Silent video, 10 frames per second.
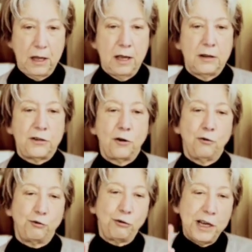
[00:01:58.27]
So
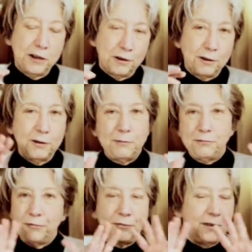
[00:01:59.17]
real
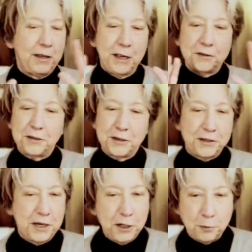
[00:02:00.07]
is a
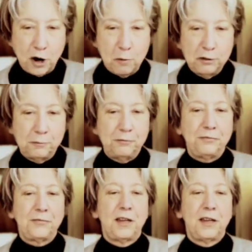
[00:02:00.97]
distinct problem.